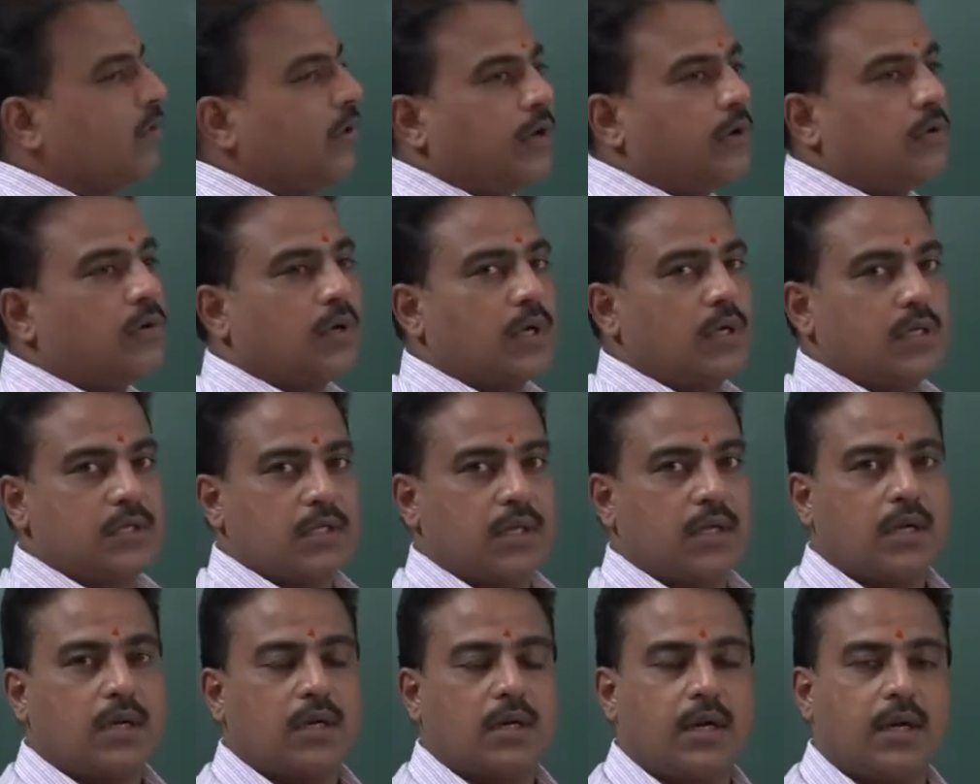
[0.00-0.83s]
going to
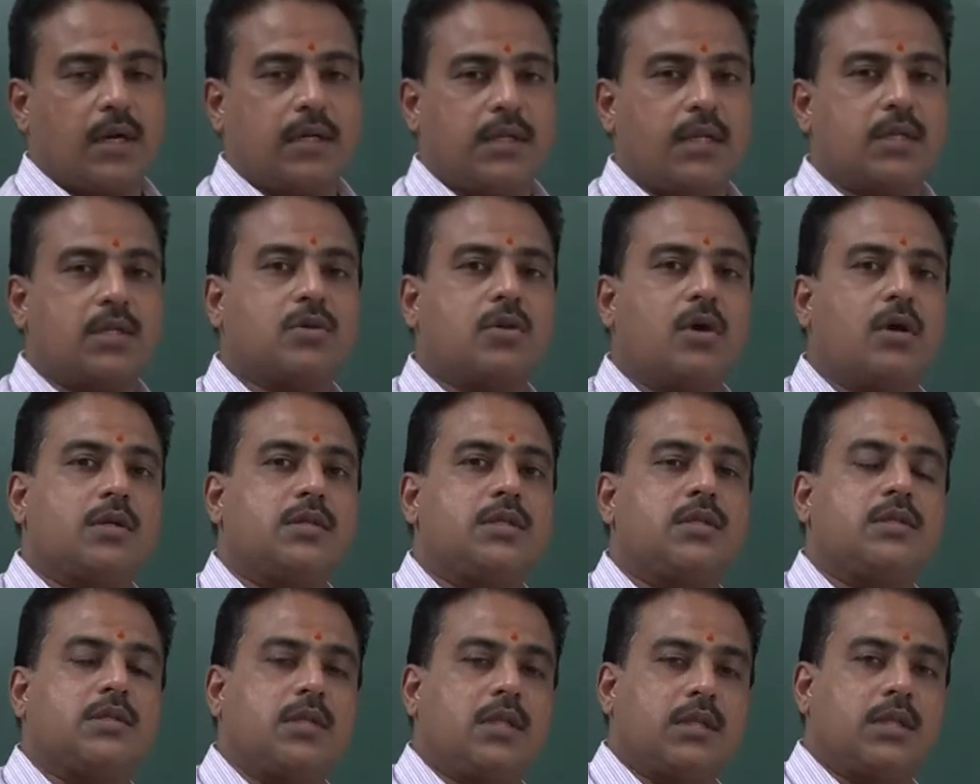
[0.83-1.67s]
consider, and this
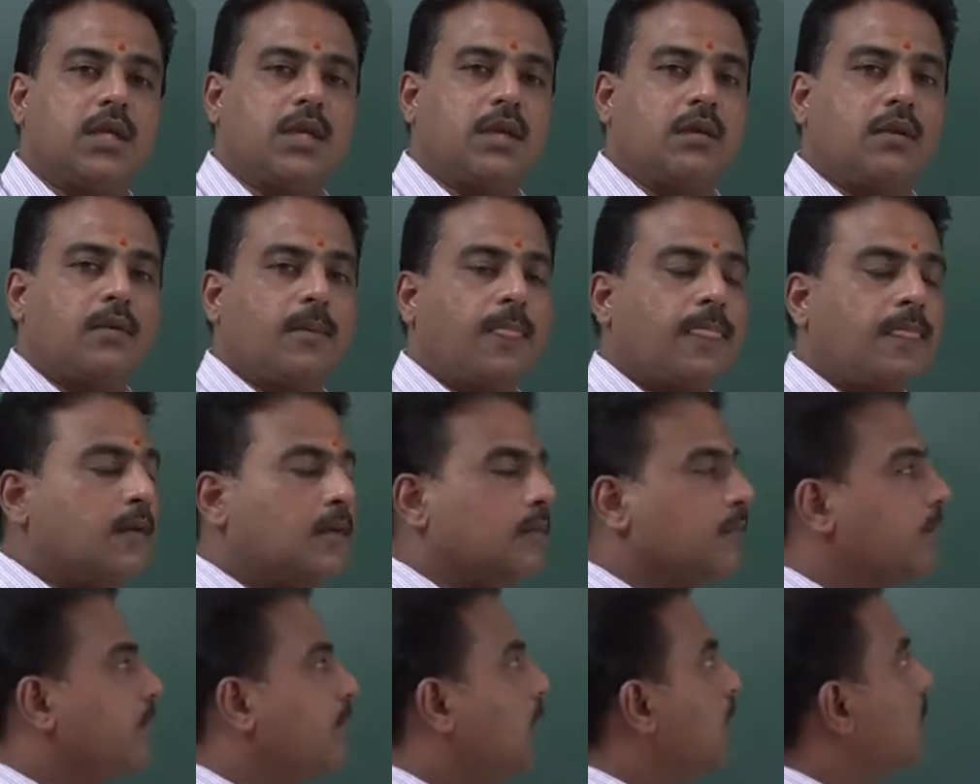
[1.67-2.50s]
cause is
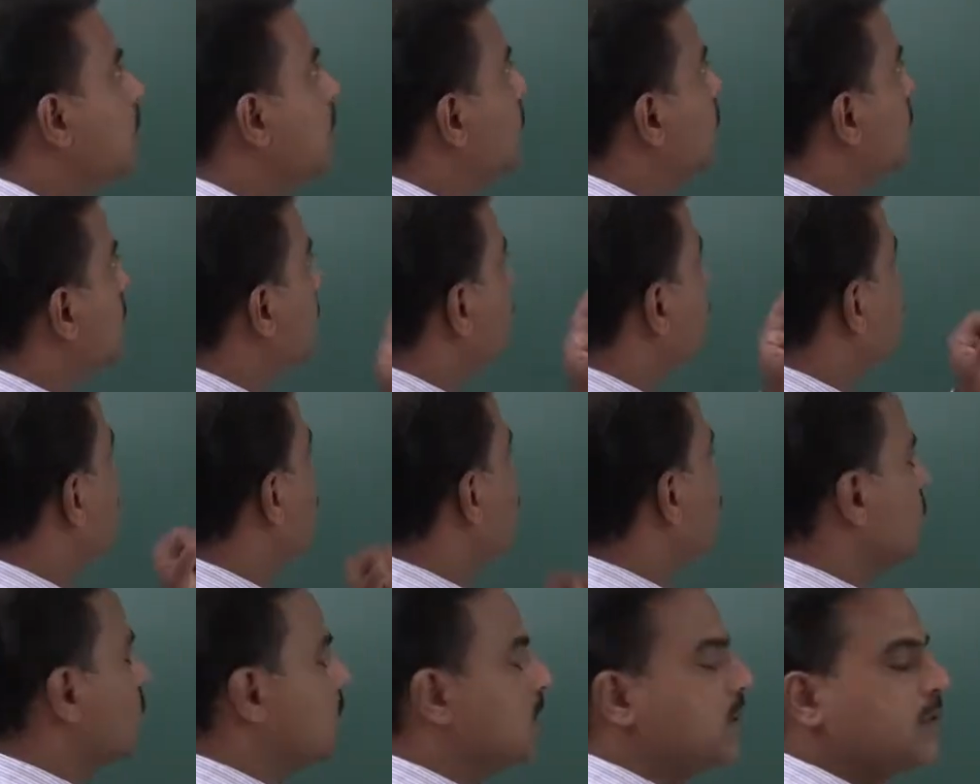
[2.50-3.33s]
nothing but the
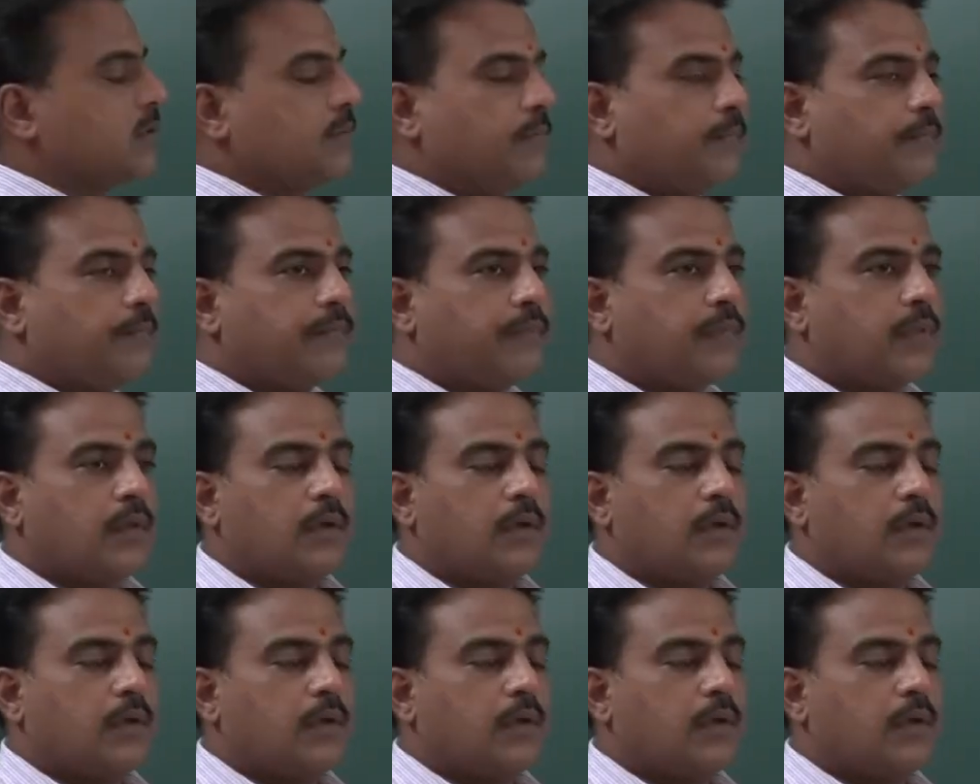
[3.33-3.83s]
force.